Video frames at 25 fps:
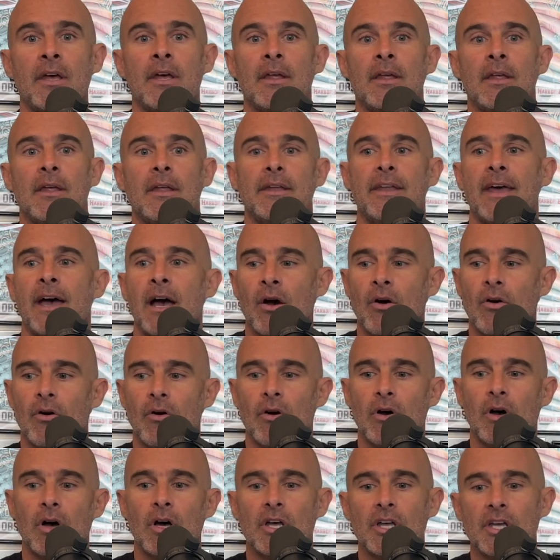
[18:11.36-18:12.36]
Now,
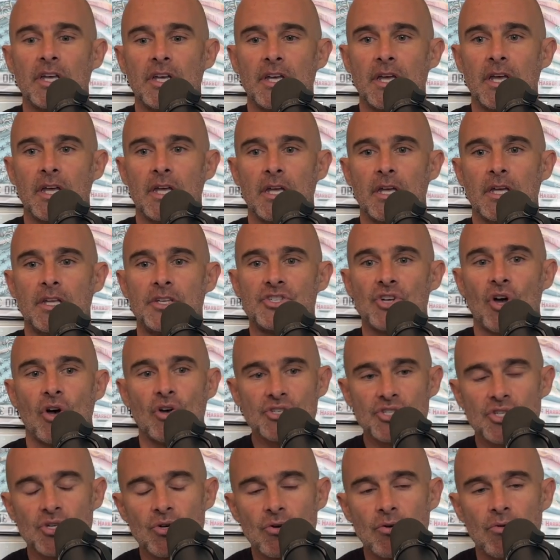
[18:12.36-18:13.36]
it's
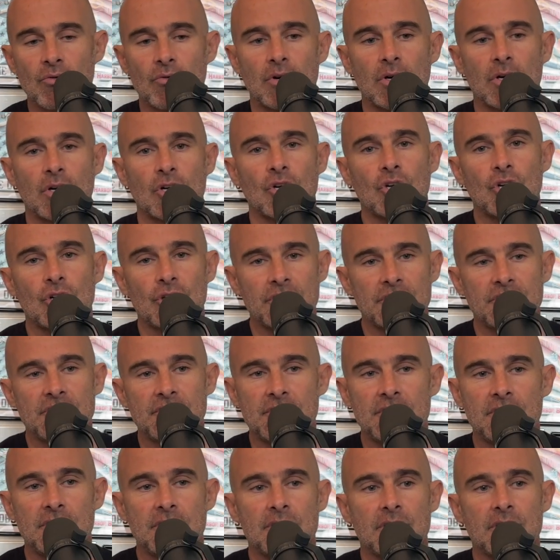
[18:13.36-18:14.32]
also good,